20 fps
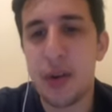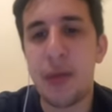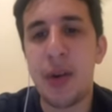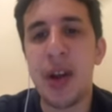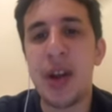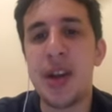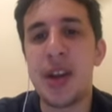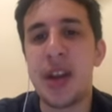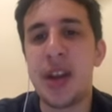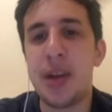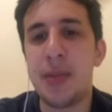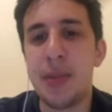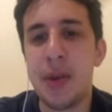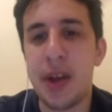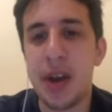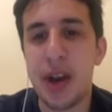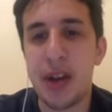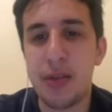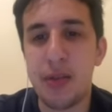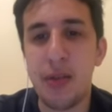of reined it in a bit,
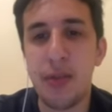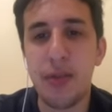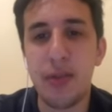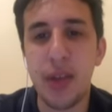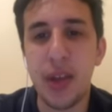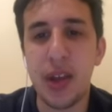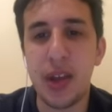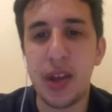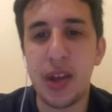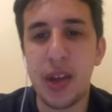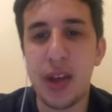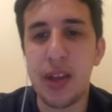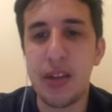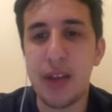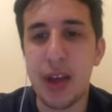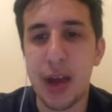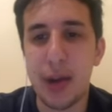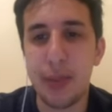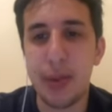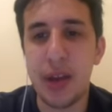and I do think
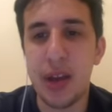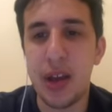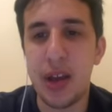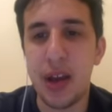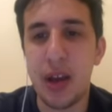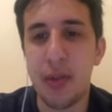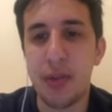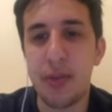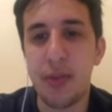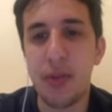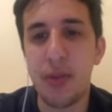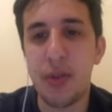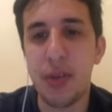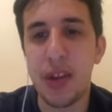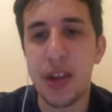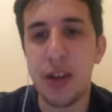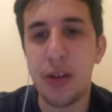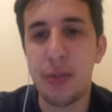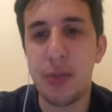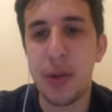he's happy here. I do
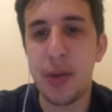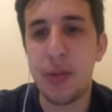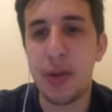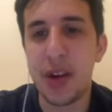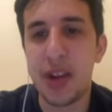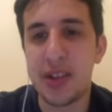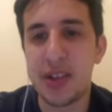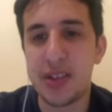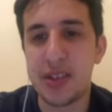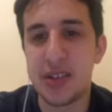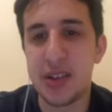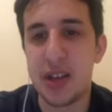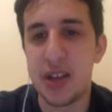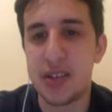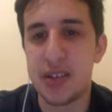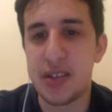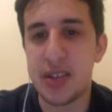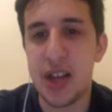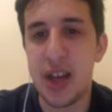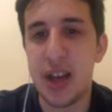think he'd be willing to
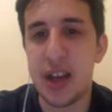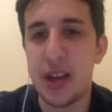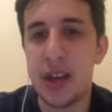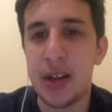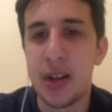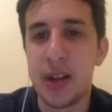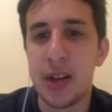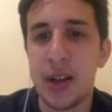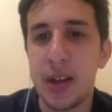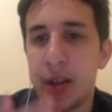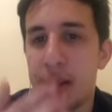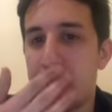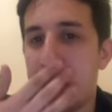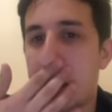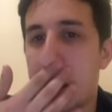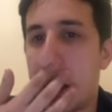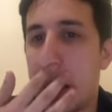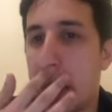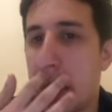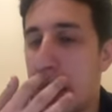stay.
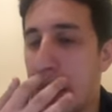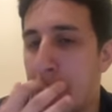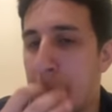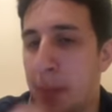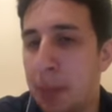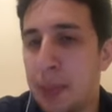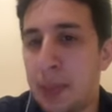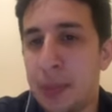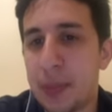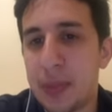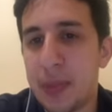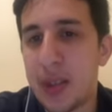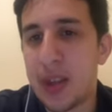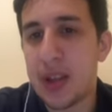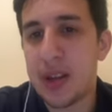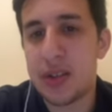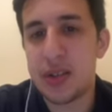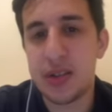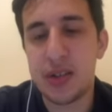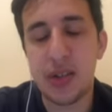So
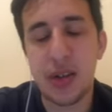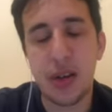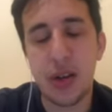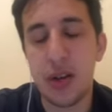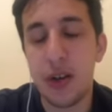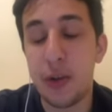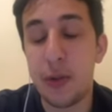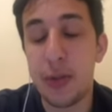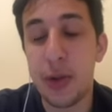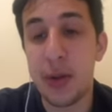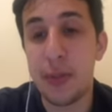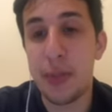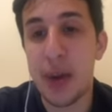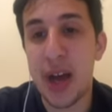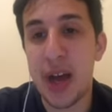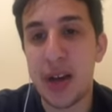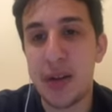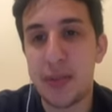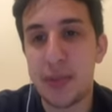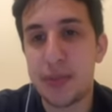it'll be
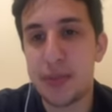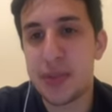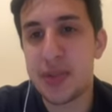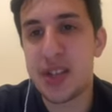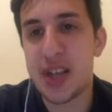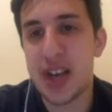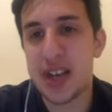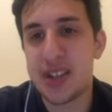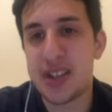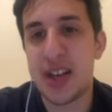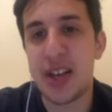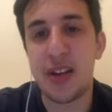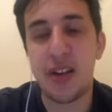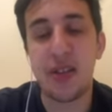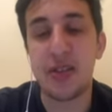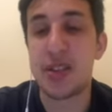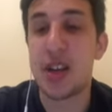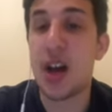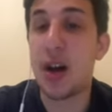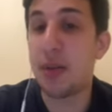a sad
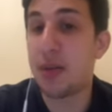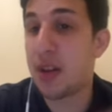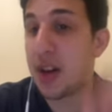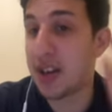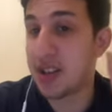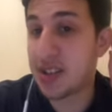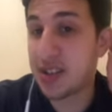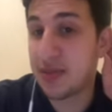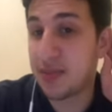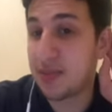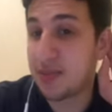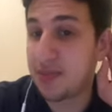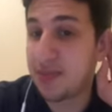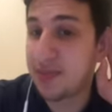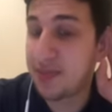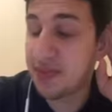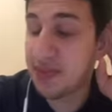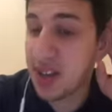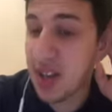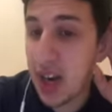loss. I would
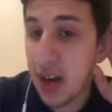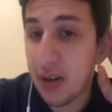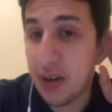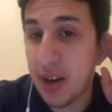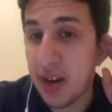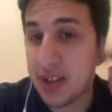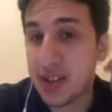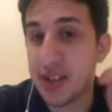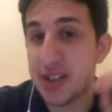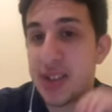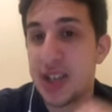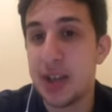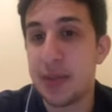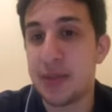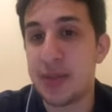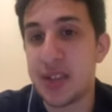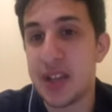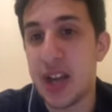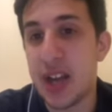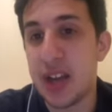like to see
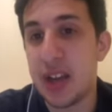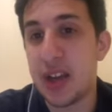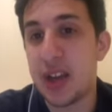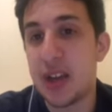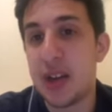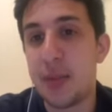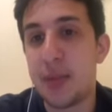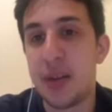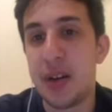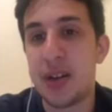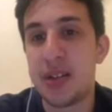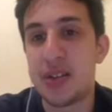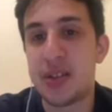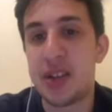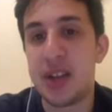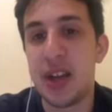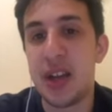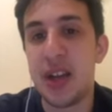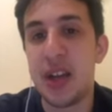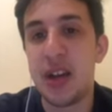him stay
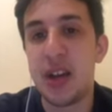personally.